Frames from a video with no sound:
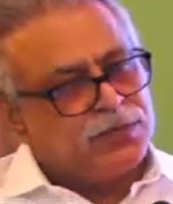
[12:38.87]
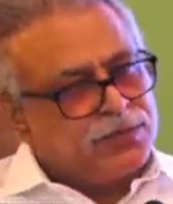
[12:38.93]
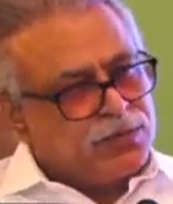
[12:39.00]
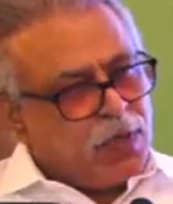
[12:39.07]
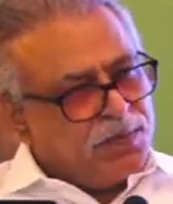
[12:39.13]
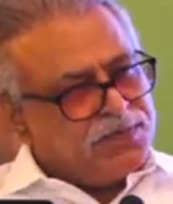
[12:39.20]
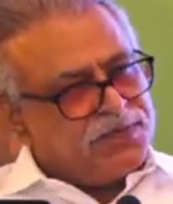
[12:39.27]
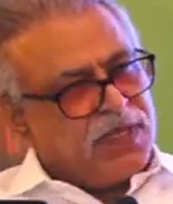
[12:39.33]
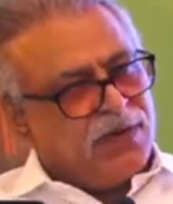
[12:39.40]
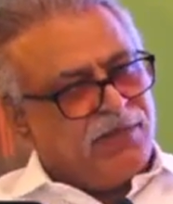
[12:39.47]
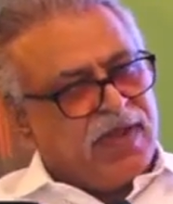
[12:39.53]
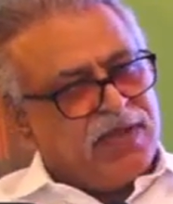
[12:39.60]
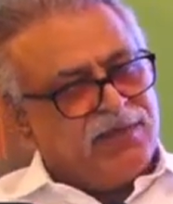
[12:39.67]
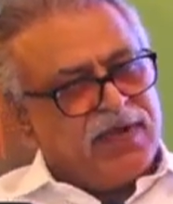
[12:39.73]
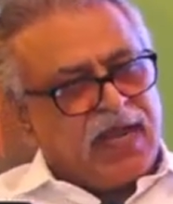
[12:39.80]
top
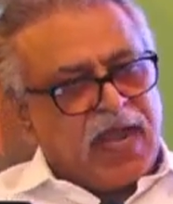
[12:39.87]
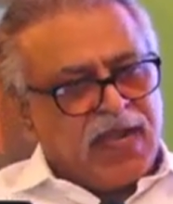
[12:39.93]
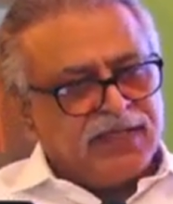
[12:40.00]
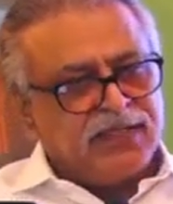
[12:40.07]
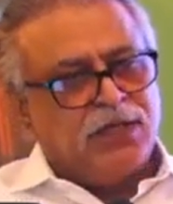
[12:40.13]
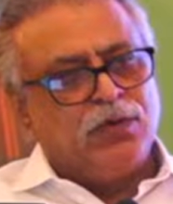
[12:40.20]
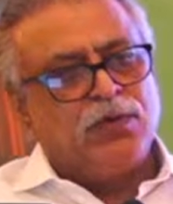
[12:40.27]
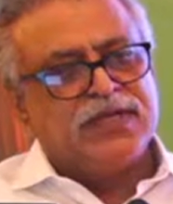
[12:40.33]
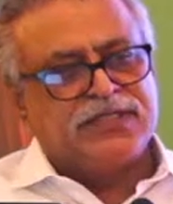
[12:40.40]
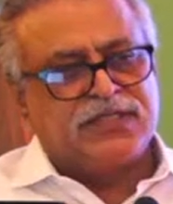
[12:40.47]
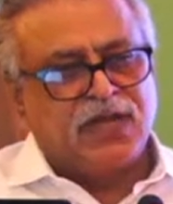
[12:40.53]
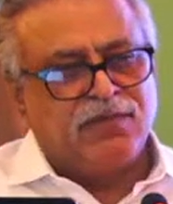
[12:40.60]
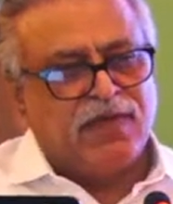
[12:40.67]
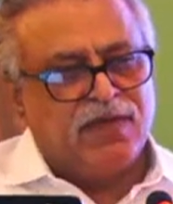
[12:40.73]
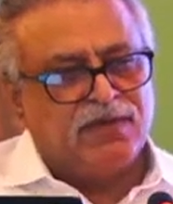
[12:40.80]
survival and the lowest
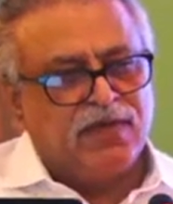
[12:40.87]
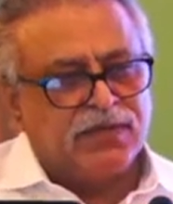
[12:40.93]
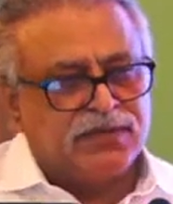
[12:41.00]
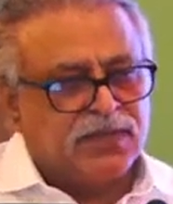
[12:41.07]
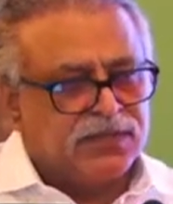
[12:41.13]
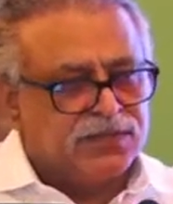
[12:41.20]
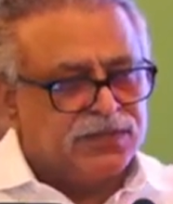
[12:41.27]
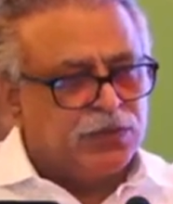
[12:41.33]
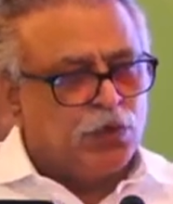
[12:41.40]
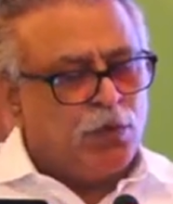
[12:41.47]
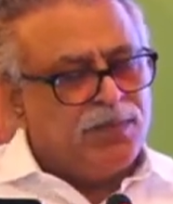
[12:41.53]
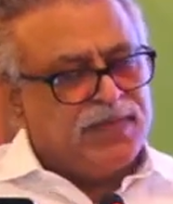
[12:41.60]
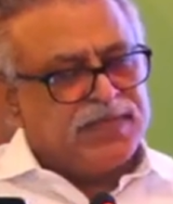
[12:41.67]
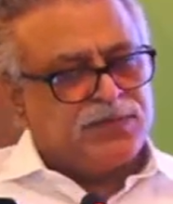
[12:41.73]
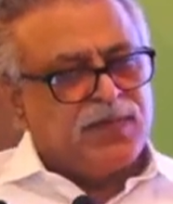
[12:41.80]
survival, 0
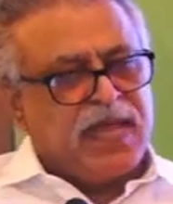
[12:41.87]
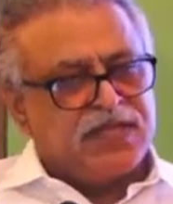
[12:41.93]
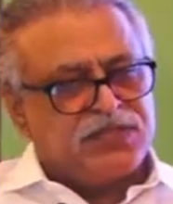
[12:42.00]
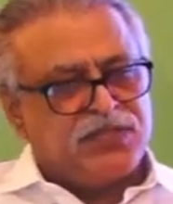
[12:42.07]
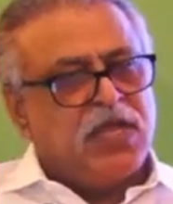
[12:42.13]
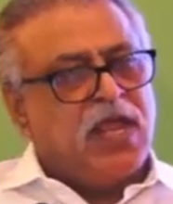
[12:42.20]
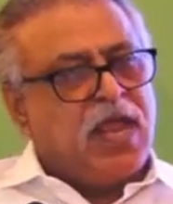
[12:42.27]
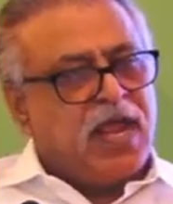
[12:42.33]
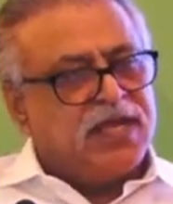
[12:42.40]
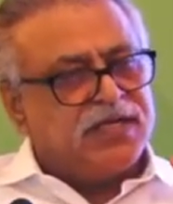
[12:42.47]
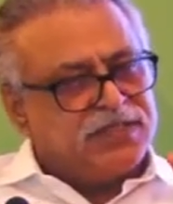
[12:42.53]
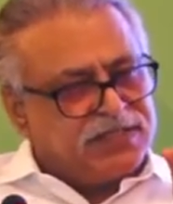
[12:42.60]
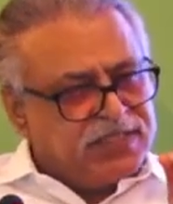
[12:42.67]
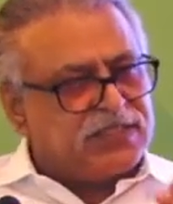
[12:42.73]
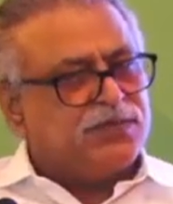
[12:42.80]
mismatch and
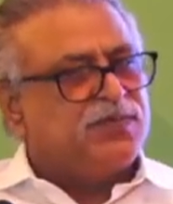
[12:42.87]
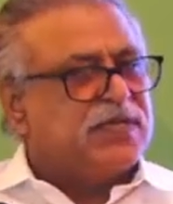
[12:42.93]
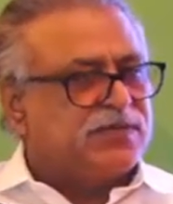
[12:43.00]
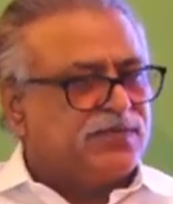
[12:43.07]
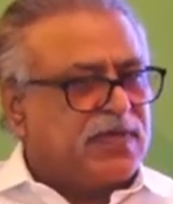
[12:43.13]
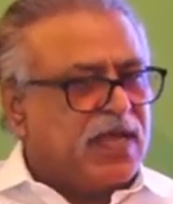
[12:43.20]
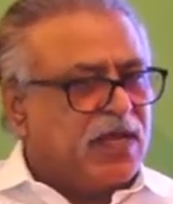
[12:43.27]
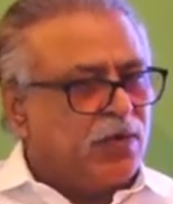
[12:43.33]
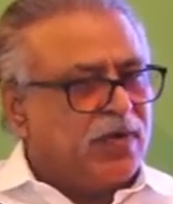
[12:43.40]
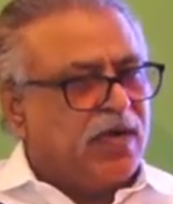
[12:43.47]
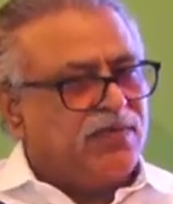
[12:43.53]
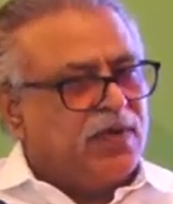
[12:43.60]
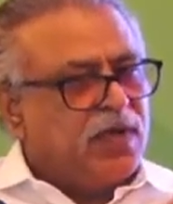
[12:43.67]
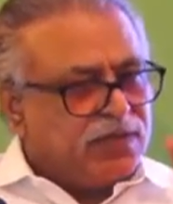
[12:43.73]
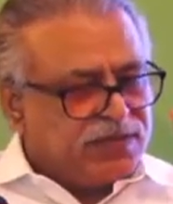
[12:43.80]
6
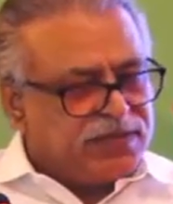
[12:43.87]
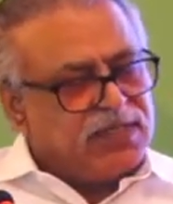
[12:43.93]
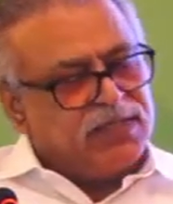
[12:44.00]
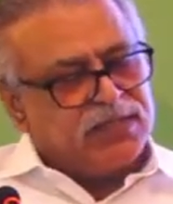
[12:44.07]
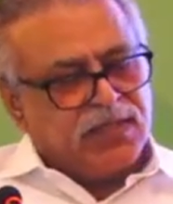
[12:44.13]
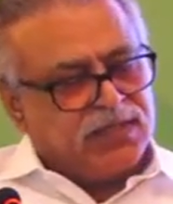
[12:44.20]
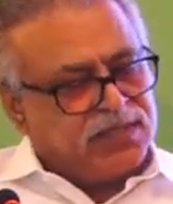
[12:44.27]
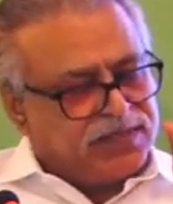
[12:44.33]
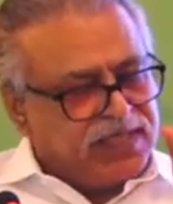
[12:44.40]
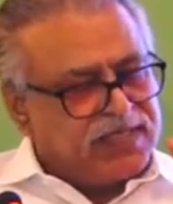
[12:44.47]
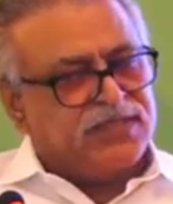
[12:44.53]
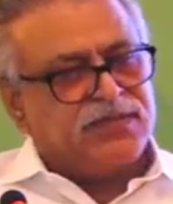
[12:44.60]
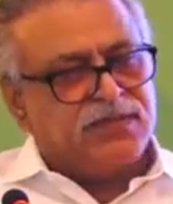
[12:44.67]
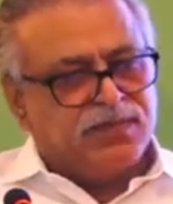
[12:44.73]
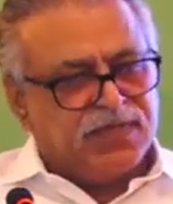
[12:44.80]
allograft, still
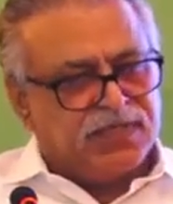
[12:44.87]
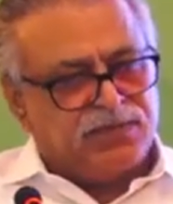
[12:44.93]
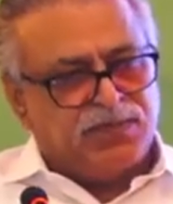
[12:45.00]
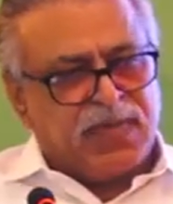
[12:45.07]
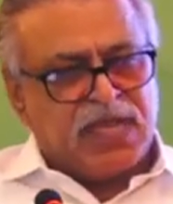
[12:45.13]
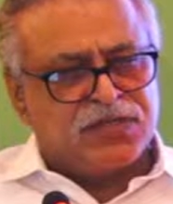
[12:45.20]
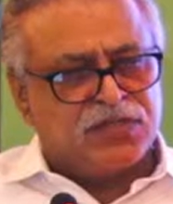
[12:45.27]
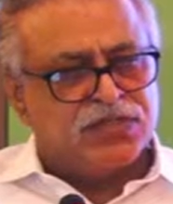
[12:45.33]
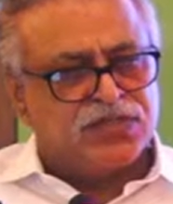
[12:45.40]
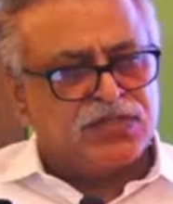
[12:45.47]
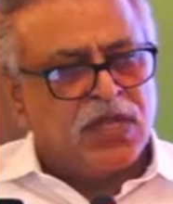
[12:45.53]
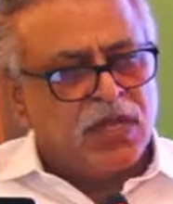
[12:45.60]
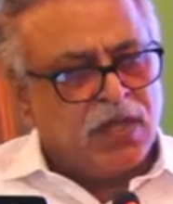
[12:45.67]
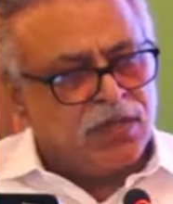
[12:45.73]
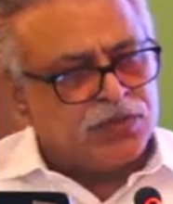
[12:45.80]
6 mismatches
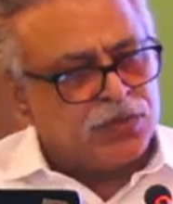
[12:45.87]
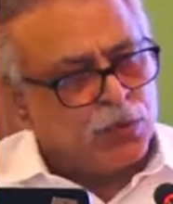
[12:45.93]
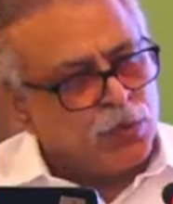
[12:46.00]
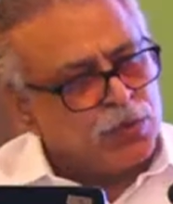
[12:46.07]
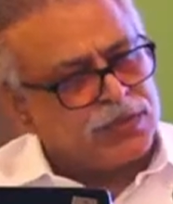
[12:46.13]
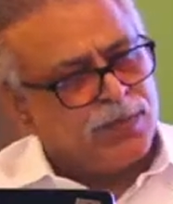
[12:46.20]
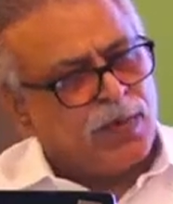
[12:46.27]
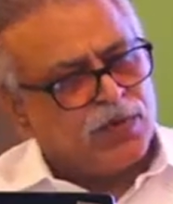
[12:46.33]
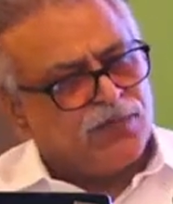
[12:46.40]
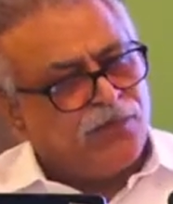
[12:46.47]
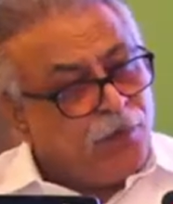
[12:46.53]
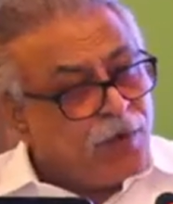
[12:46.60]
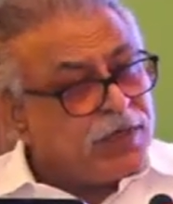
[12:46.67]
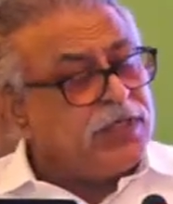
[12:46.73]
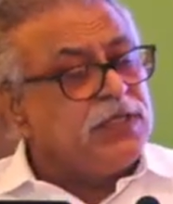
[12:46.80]
shows about
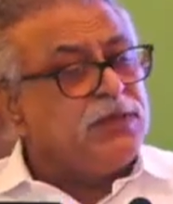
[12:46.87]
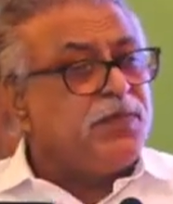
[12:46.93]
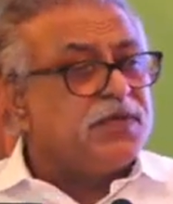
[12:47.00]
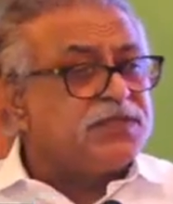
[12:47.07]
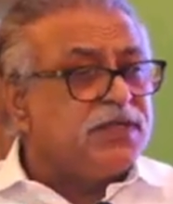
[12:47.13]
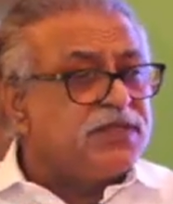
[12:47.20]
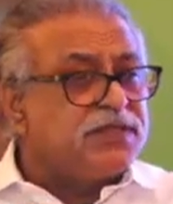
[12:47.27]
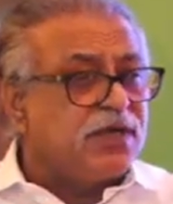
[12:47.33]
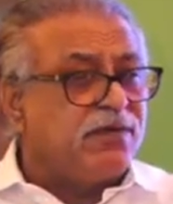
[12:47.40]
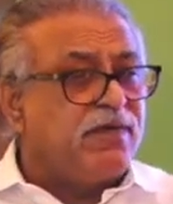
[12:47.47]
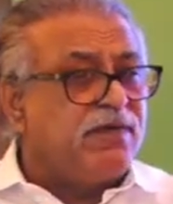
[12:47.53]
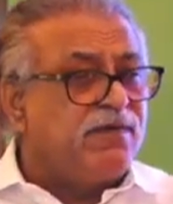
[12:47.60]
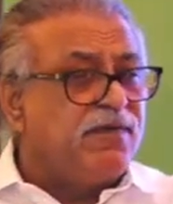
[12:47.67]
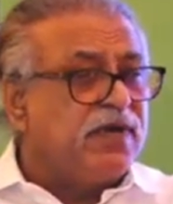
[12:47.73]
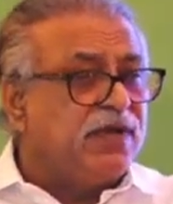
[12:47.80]
40%
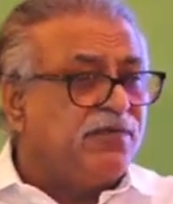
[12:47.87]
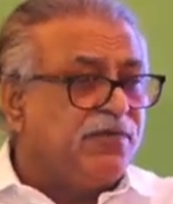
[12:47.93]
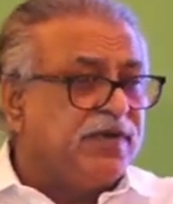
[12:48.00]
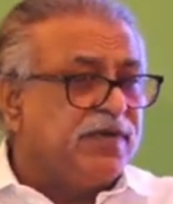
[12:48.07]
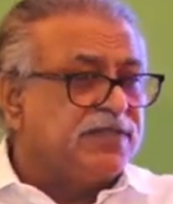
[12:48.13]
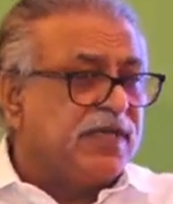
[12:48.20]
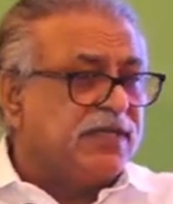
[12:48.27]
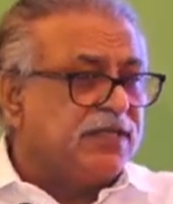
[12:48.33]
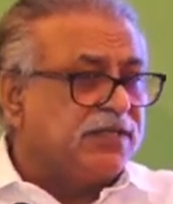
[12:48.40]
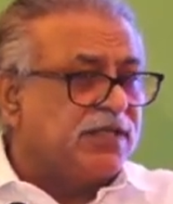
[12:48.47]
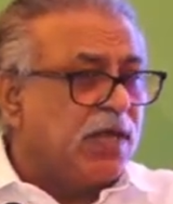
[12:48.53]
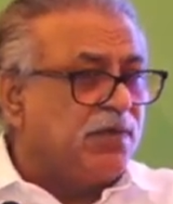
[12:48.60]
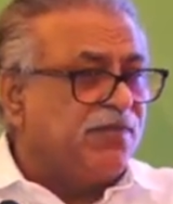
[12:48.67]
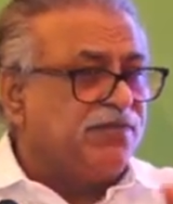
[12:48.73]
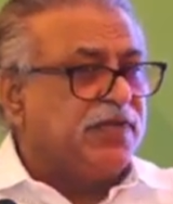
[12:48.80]
survival difference at the
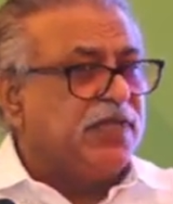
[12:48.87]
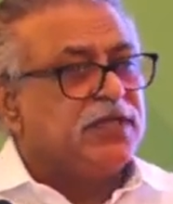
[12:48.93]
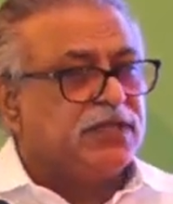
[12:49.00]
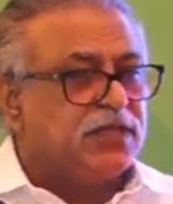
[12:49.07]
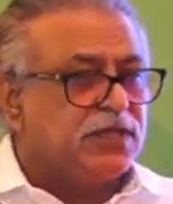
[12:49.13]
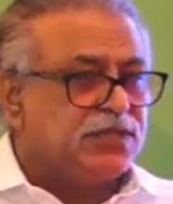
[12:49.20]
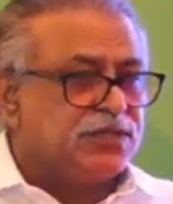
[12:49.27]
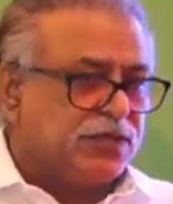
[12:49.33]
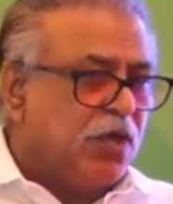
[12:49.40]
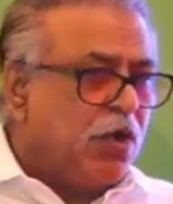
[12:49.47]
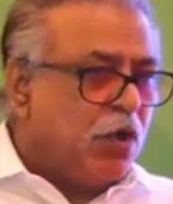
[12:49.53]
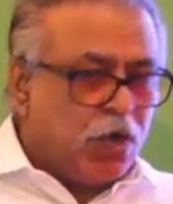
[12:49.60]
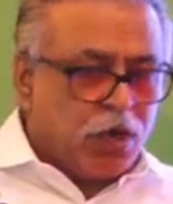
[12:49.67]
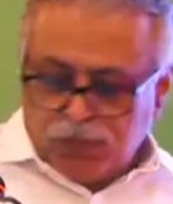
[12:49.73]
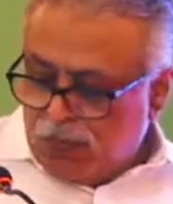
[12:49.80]
time of 10 years
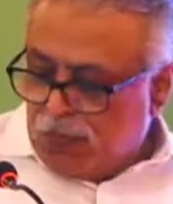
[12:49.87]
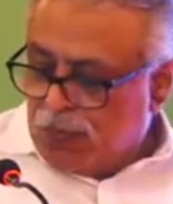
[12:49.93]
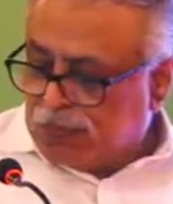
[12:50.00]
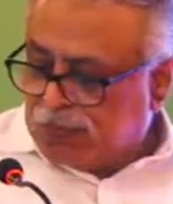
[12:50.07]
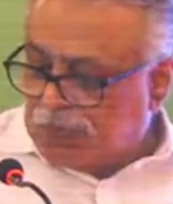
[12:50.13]
or more.